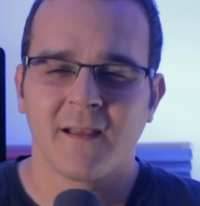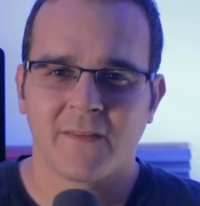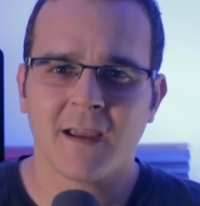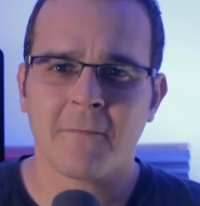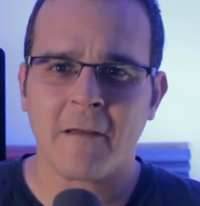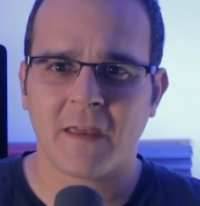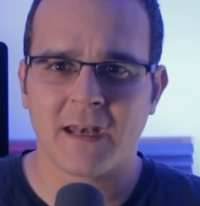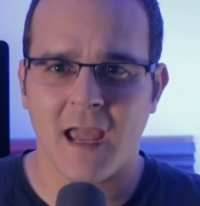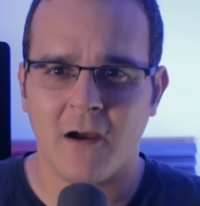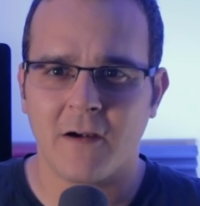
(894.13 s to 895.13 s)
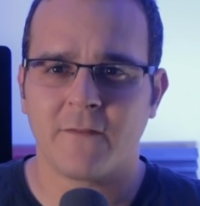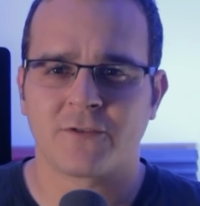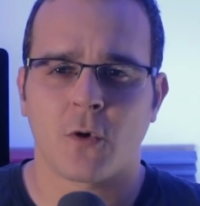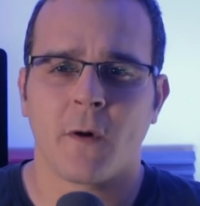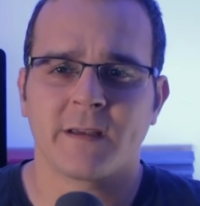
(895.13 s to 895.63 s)
Think about the narrative
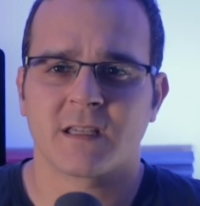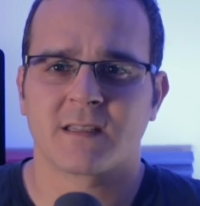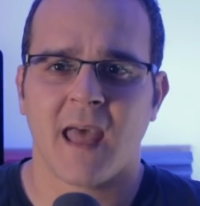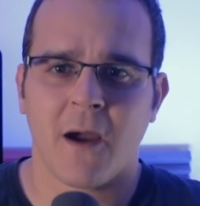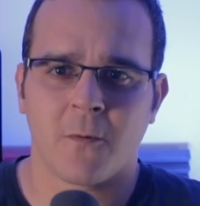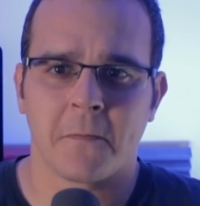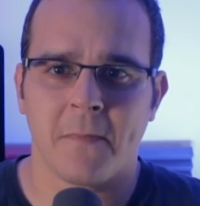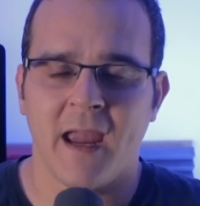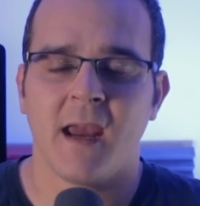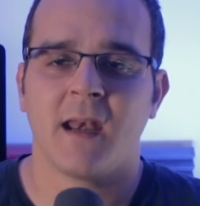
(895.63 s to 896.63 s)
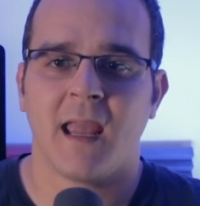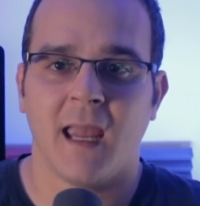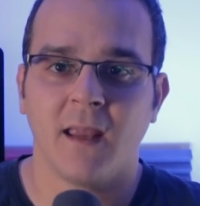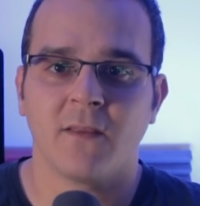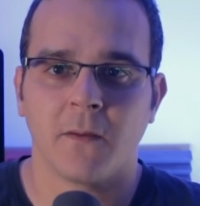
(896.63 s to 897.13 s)
choices that were made
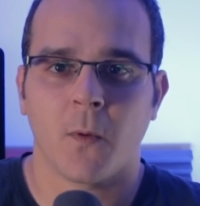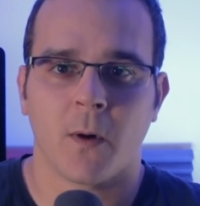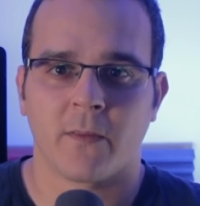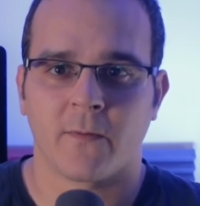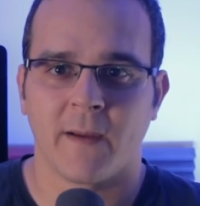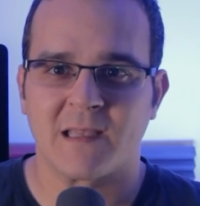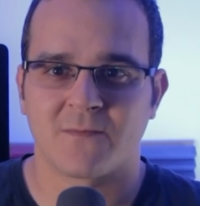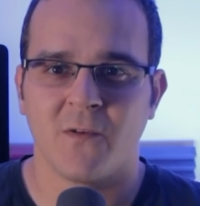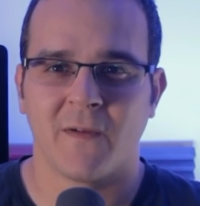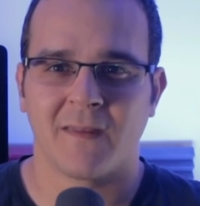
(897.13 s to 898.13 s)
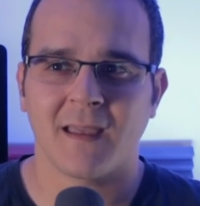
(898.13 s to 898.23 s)
in the Lord of the Rings movie.